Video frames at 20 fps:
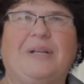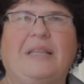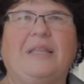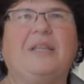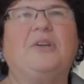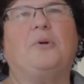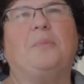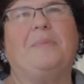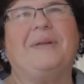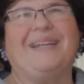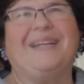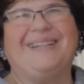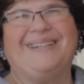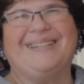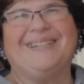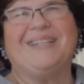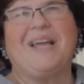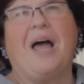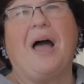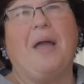little bit at
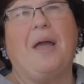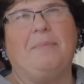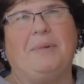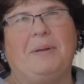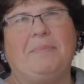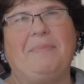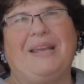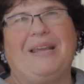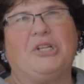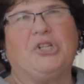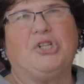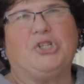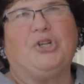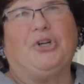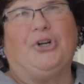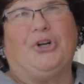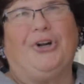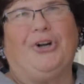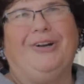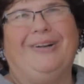a time and make
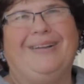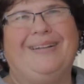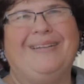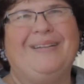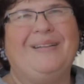sure.